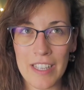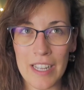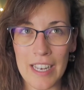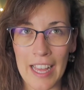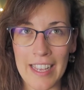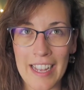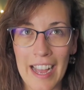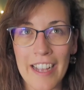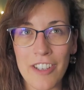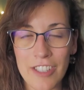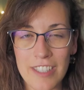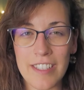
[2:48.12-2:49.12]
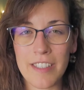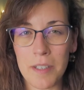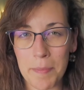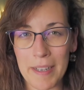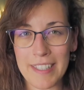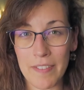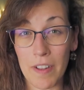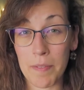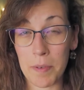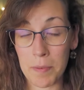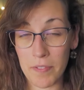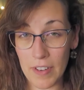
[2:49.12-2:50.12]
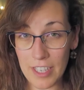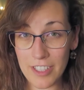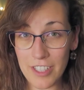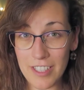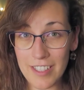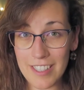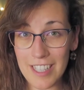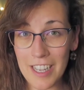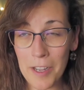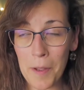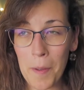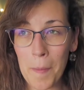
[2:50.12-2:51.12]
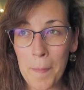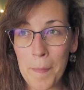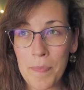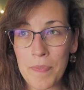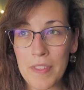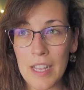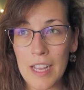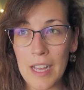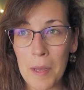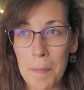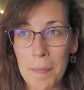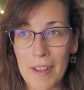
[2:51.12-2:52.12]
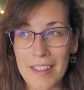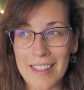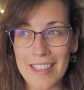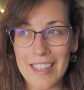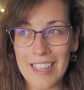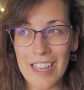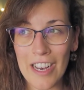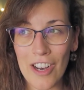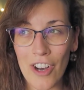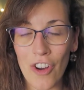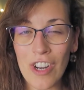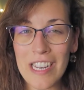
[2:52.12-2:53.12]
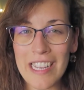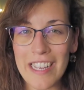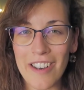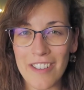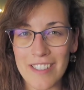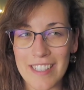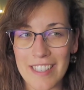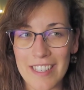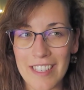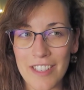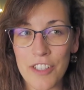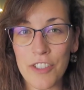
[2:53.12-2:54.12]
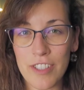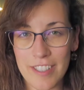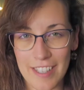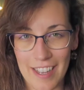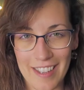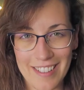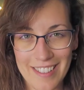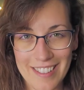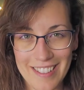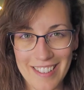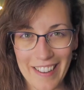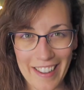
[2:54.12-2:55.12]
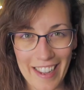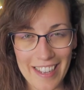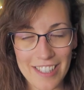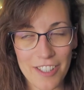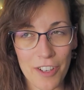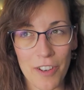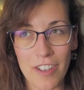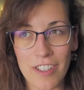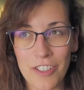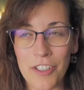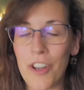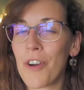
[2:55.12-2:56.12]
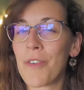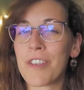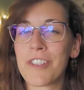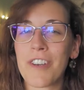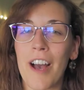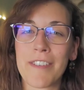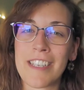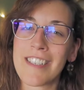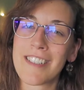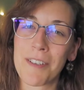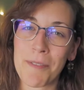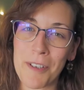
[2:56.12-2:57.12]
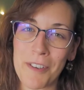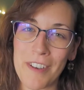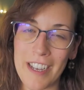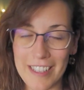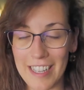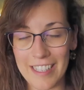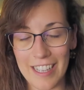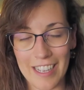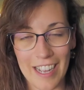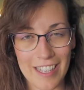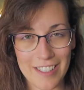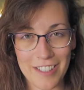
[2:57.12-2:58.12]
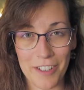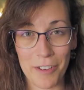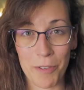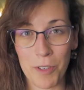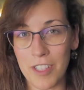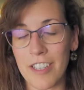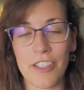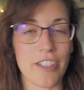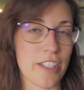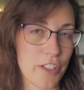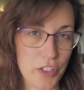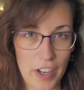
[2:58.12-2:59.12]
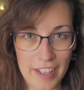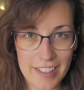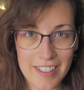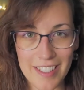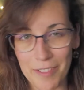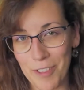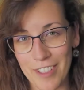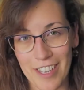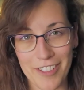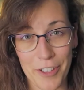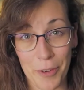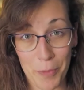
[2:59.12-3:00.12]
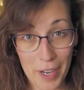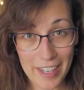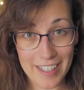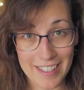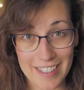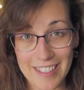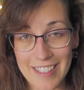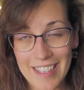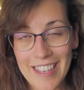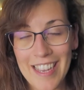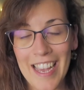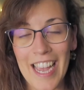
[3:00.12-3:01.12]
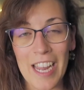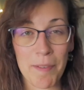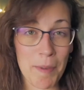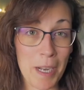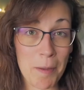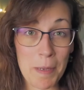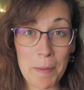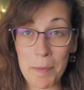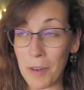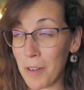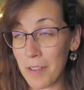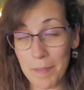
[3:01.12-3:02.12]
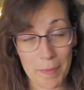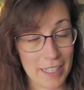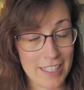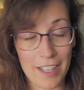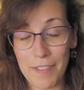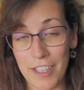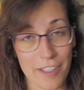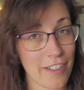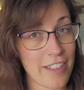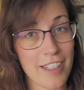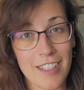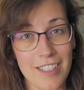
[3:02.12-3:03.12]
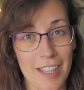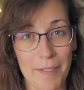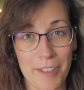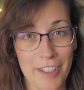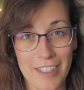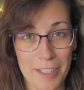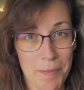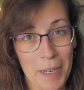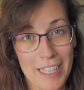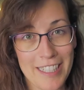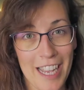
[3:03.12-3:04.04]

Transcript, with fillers: like I consider myself a perfectionist, but only on the good side. Okay, so you know when you have an interview and they ask you what are your strengths and what are your weaknesses, and many people, myself included, because I've done this many